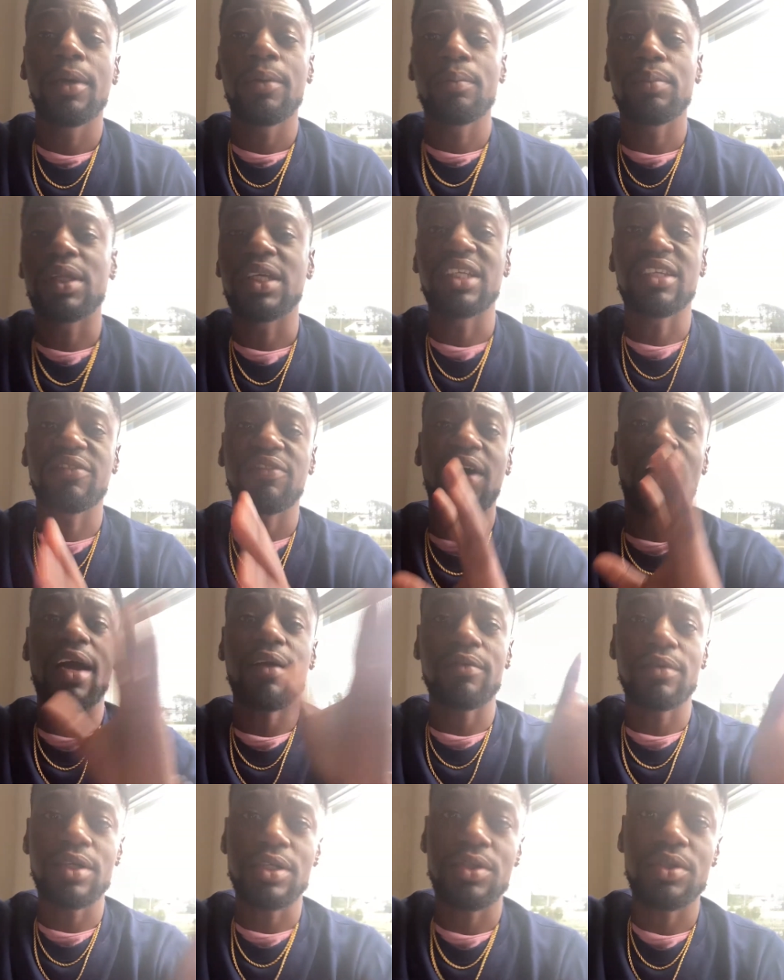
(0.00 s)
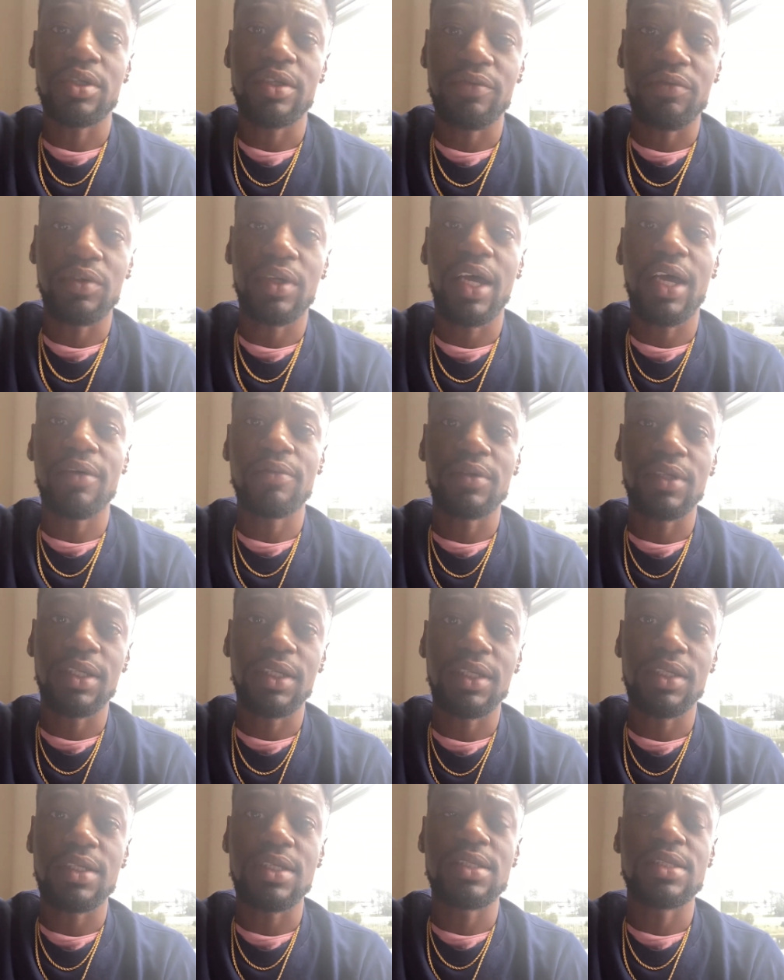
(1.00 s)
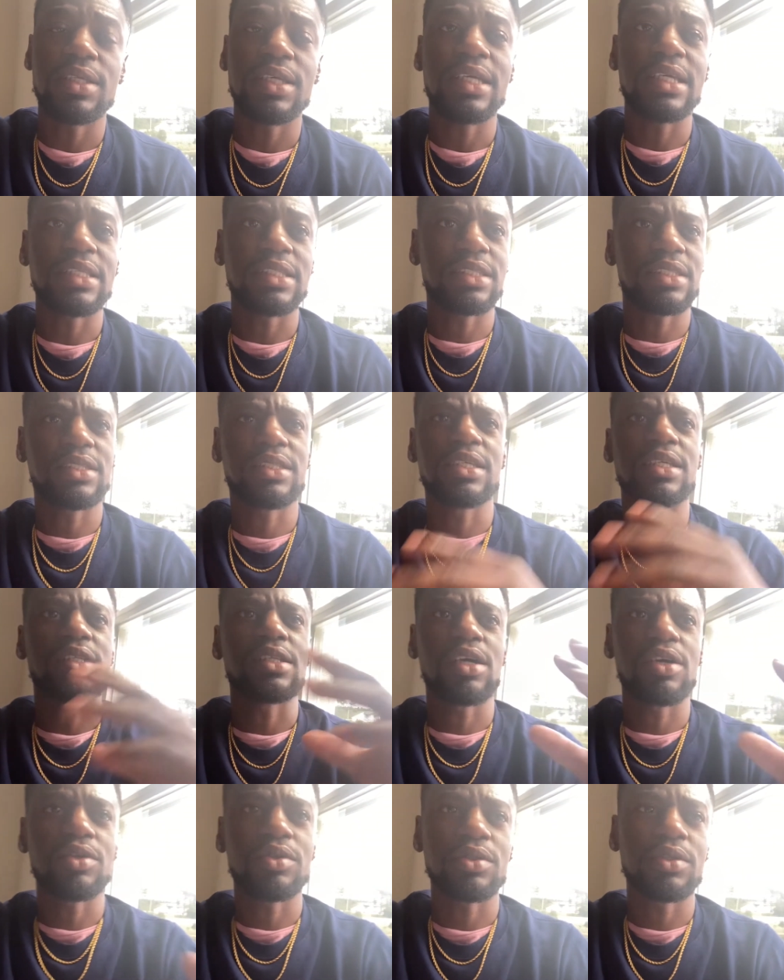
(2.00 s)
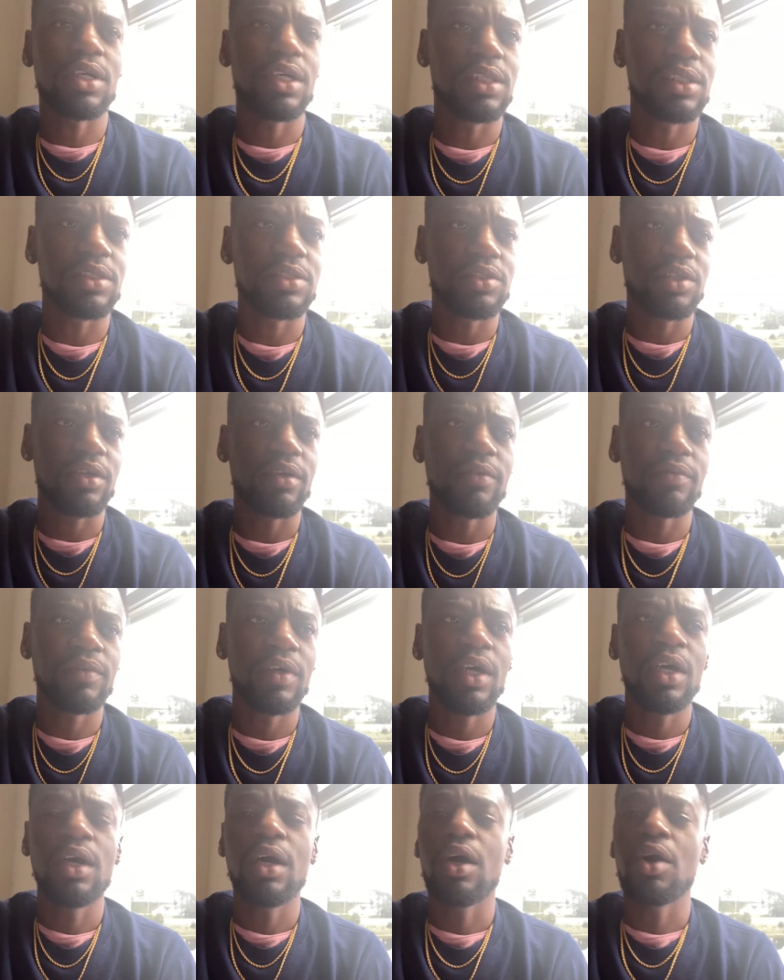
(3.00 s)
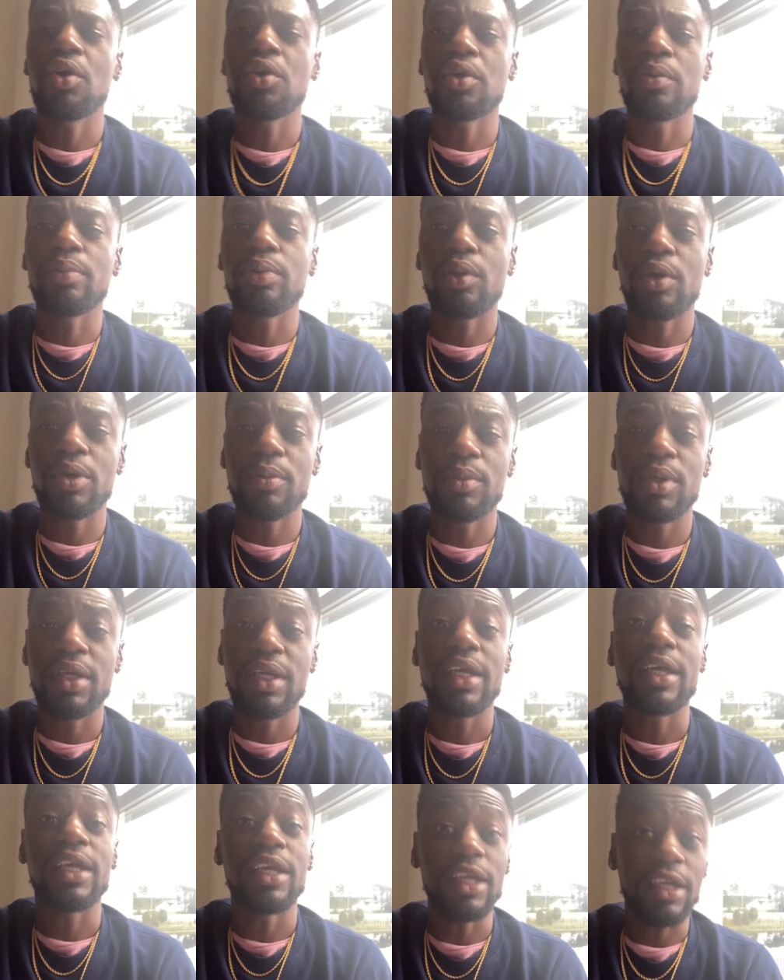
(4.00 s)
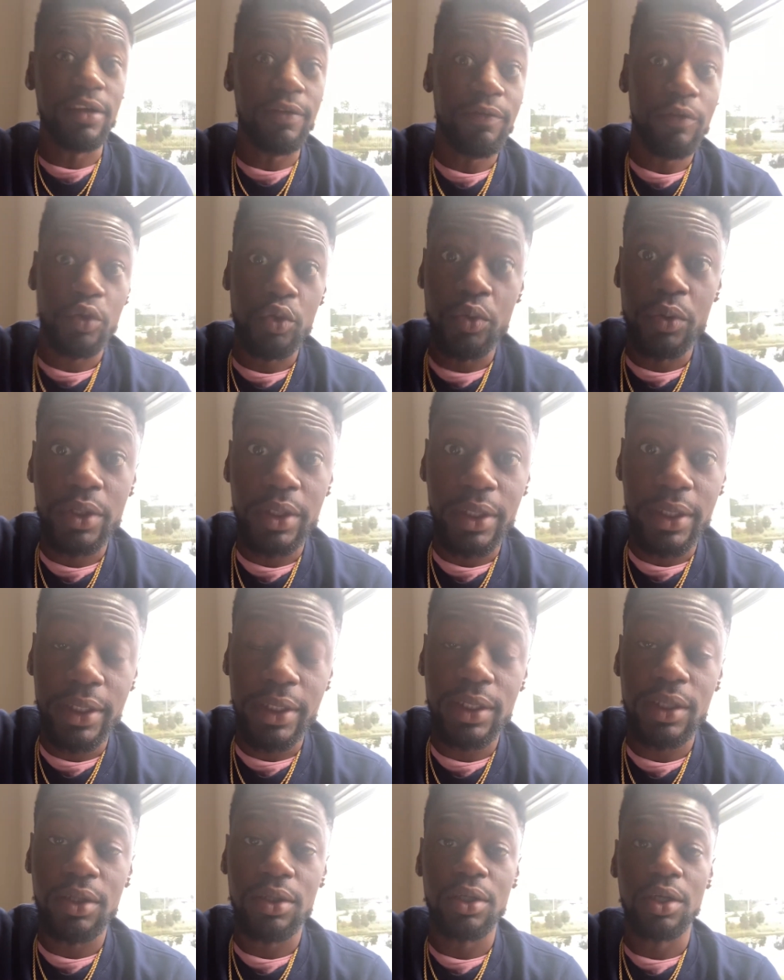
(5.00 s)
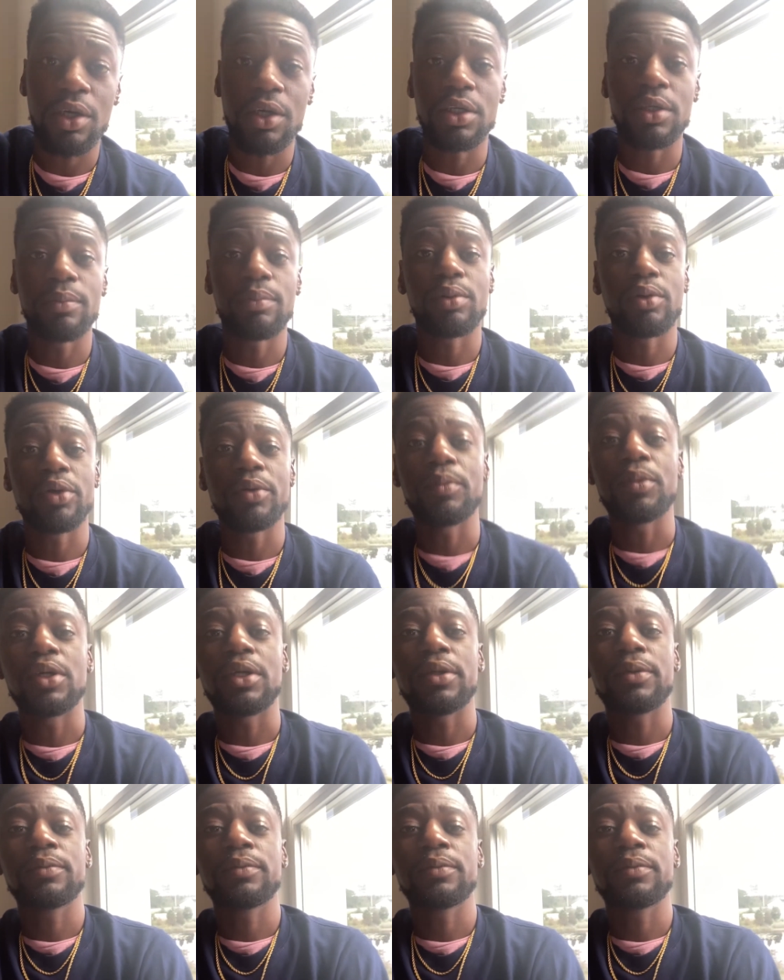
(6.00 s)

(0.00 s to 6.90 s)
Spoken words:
plus $500 if you have kids, and $600 of unemployment if you can get on unemployment.